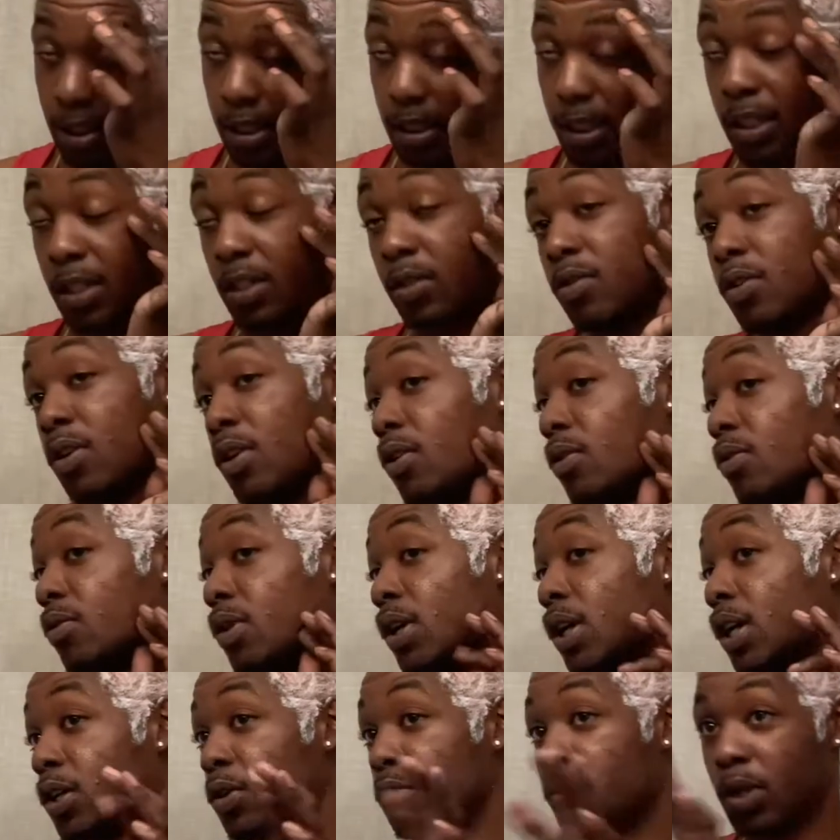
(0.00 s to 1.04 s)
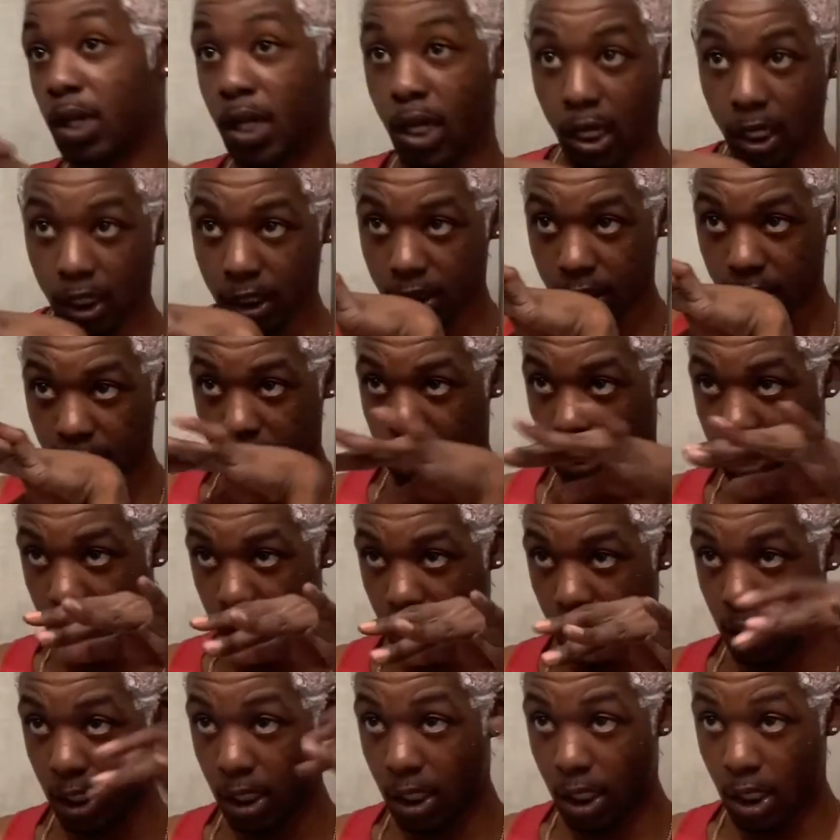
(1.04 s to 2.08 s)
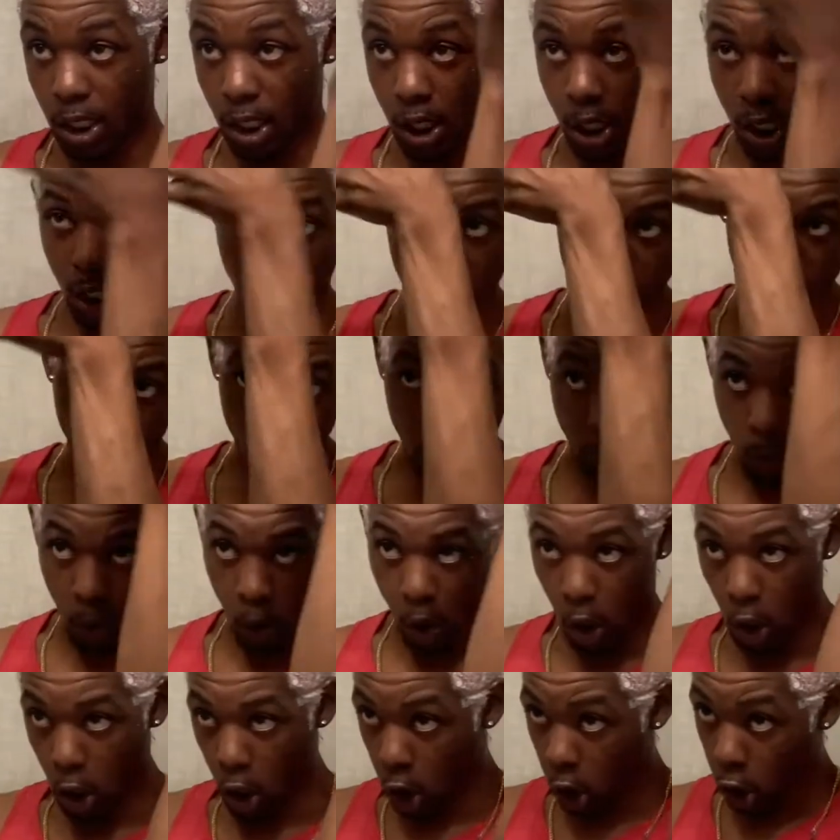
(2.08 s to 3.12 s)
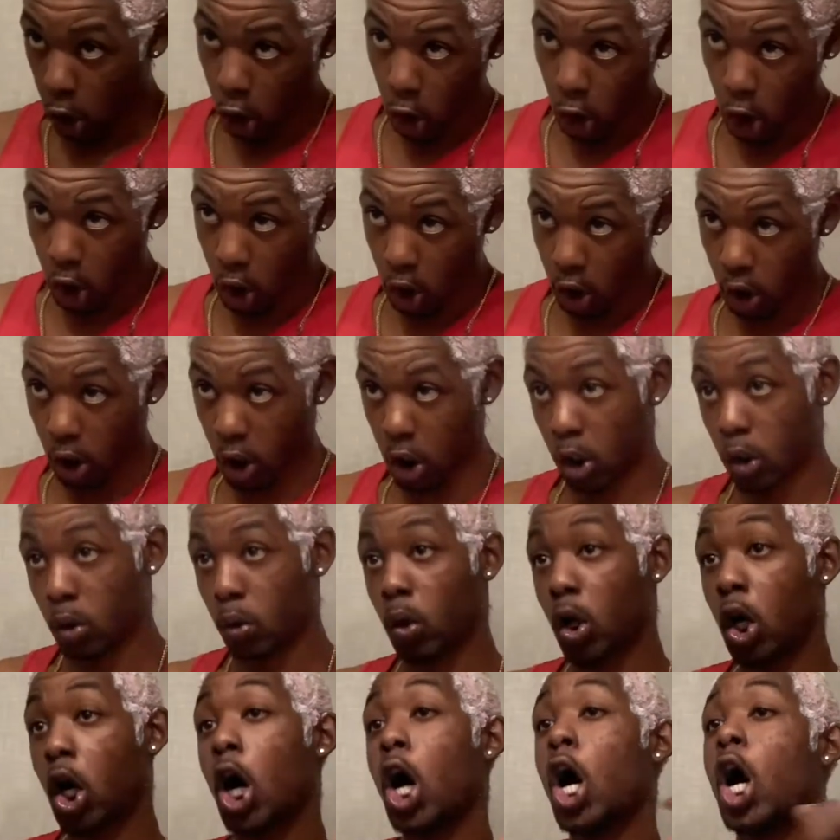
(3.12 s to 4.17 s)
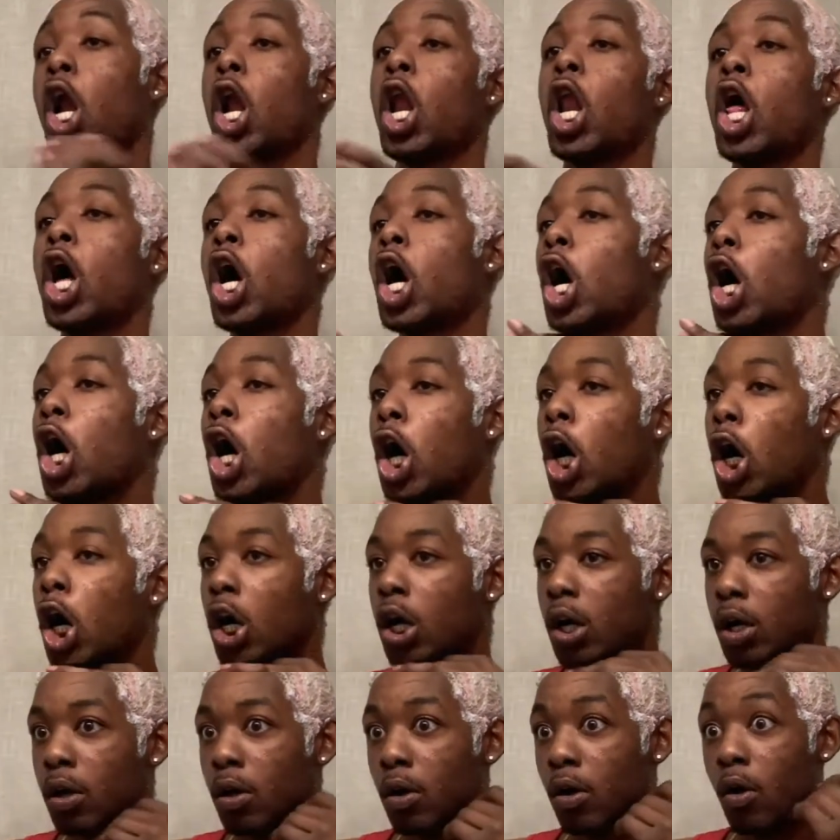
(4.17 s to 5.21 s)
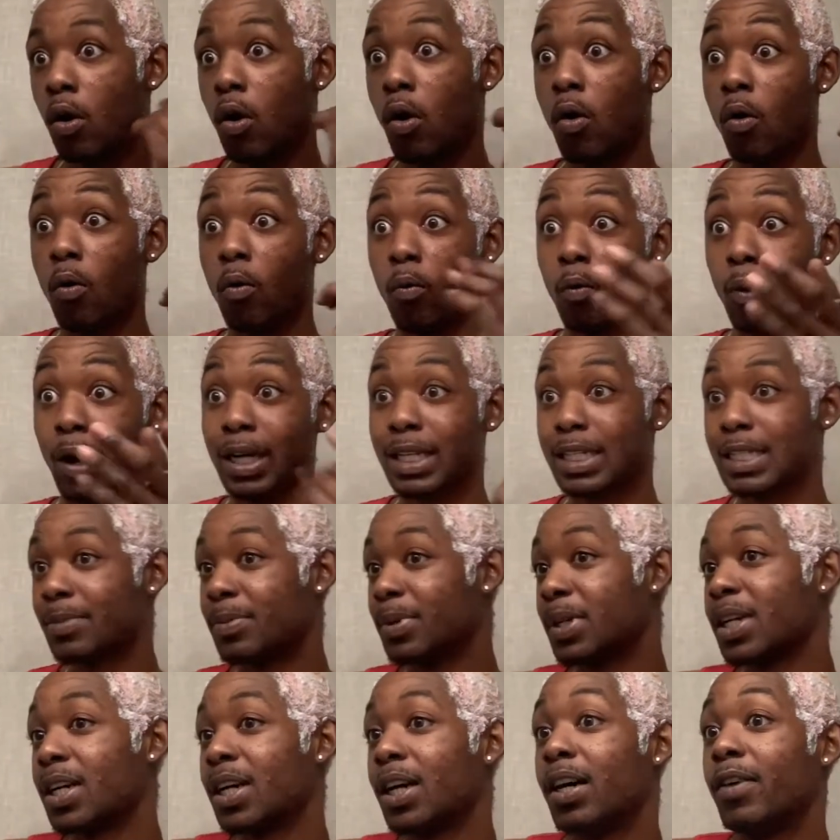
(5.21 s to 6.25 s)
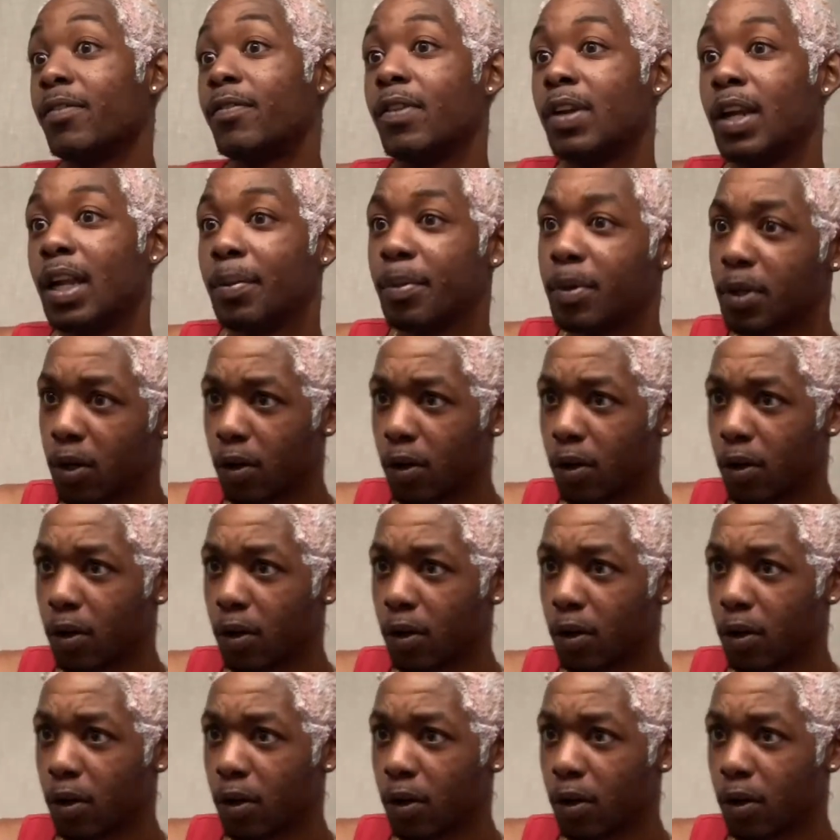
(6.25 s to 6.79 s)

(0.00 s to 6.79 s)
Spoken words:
You know, new cut, new look, a new color. Right, speaking of, let me go